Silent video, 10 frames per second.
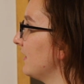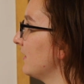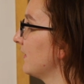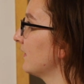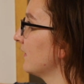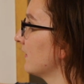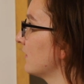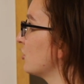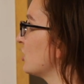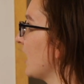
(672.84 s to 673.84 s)
this
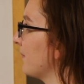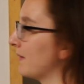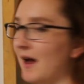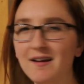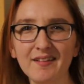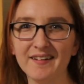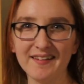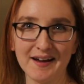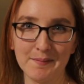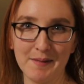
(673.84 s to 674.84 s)
shape, kind of
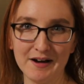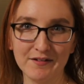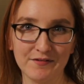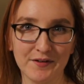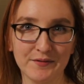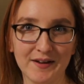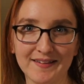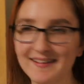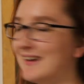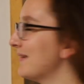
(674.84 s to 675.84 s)
looks like a microphone,
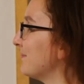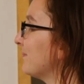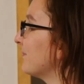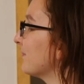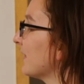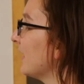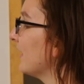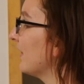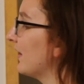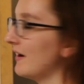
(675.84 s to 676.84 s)
doesn't it?
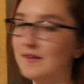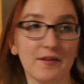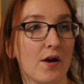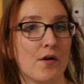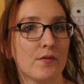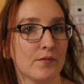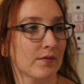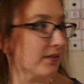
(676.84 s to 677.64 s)
All right, so